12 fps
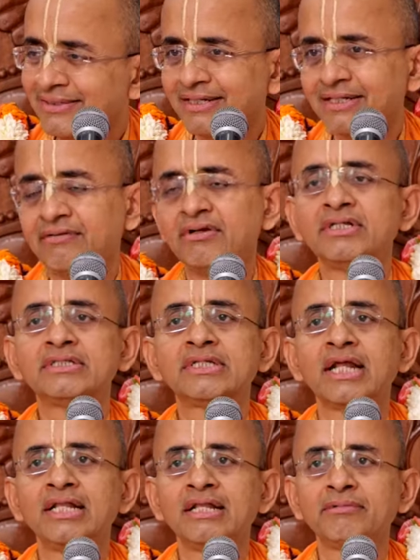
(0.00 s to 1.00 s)
And then they will
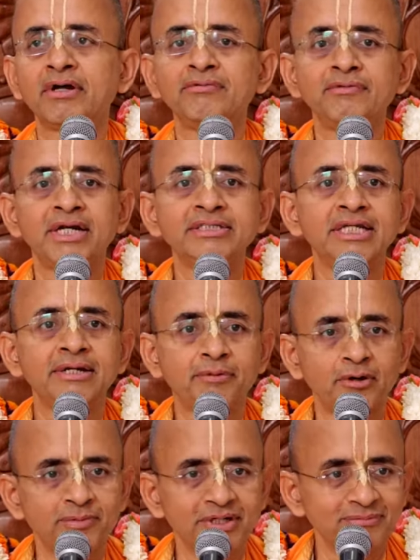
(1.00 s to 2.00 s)
tell them, now let's
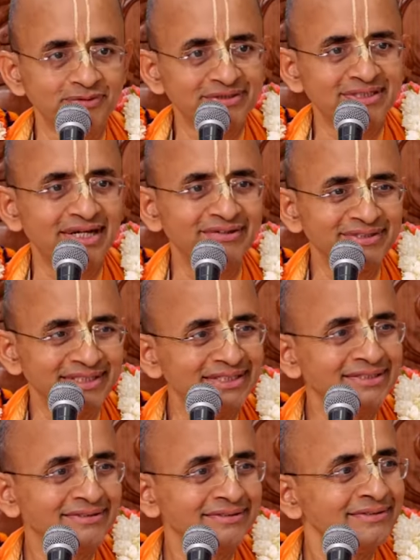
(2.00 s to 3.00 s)
read Prabhupada books
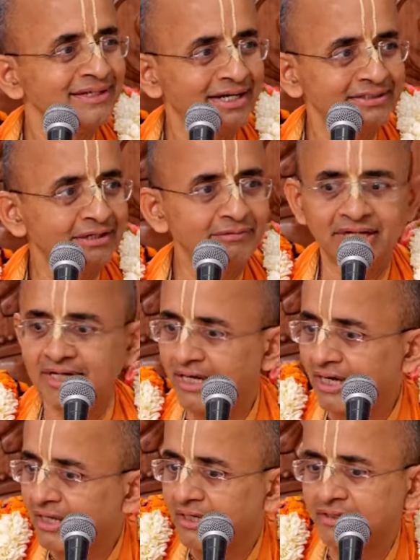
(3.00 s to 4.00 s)
now. And then while
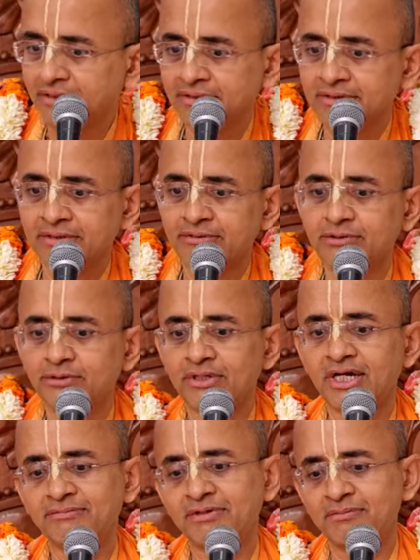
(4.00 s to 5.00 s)
reading,
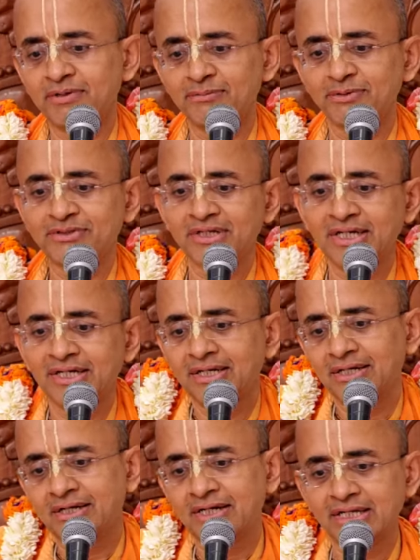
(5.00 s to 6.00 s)
you learn Prabhupada books to
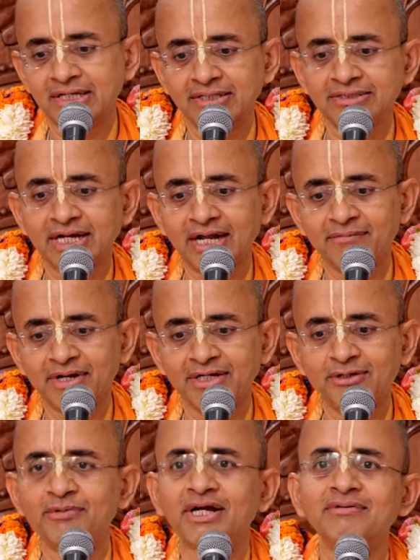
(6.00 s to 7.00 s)
read, learn English grammar
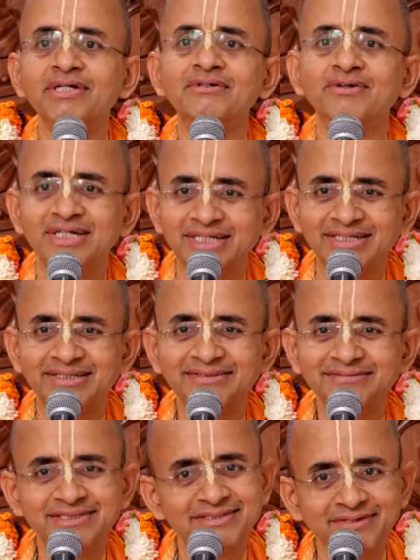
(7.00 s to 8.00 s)
and you become a devotee,
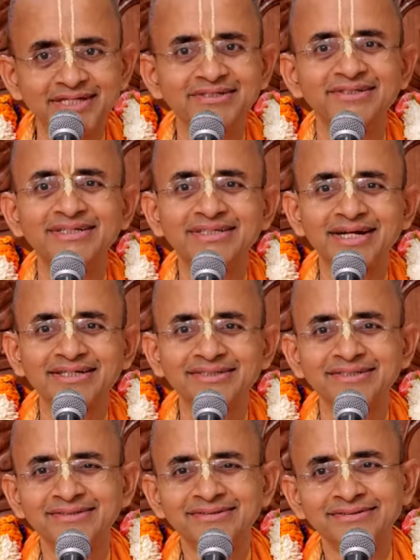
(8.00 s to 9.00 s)
which is very good,
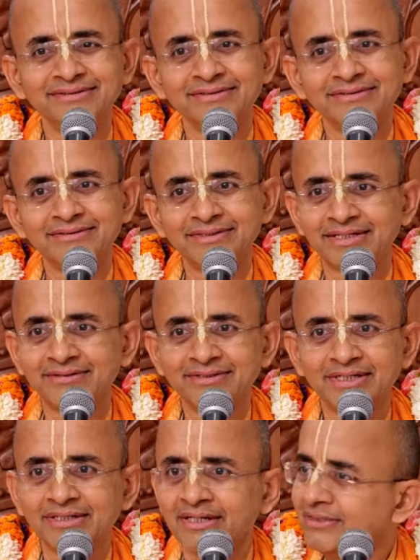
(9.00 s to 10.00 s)
correct, no? You can
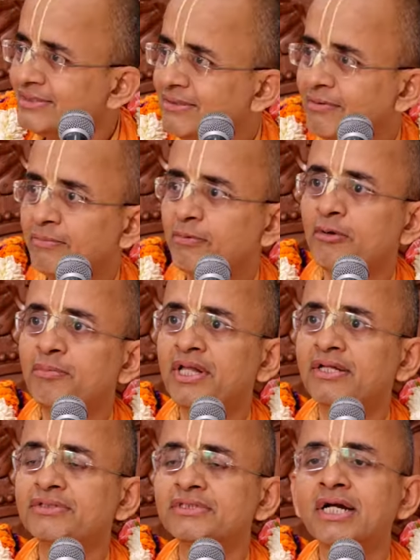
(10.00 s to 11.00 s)
do that. Similarly,
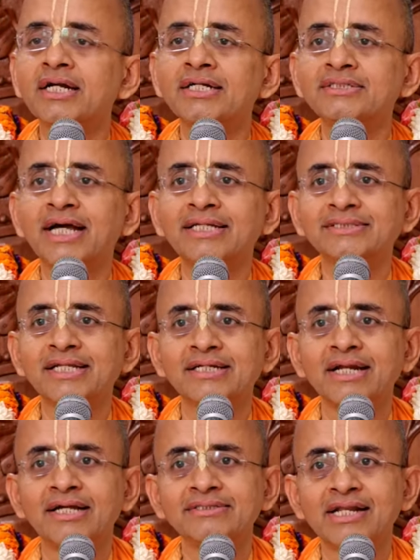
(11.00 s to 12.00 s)
Prabhupada also started
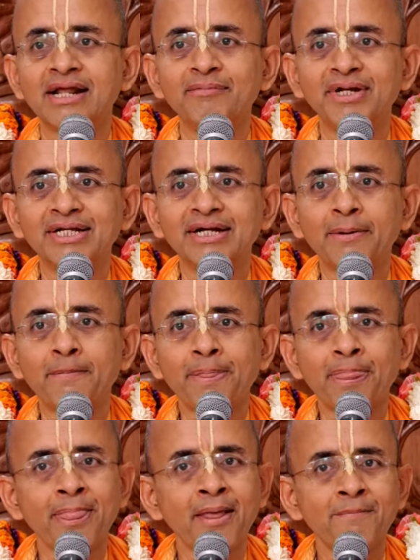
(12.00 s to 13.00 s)
Sanskrit class in America.
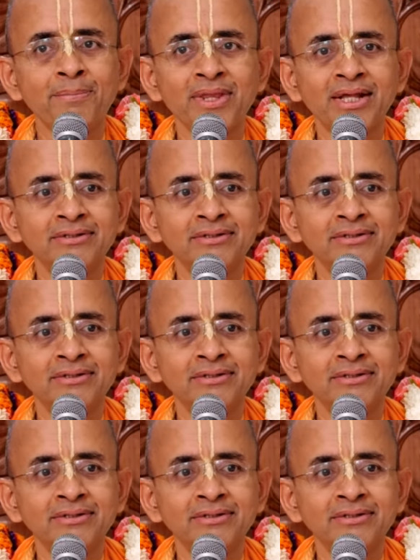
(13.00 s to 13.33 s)
Hmm?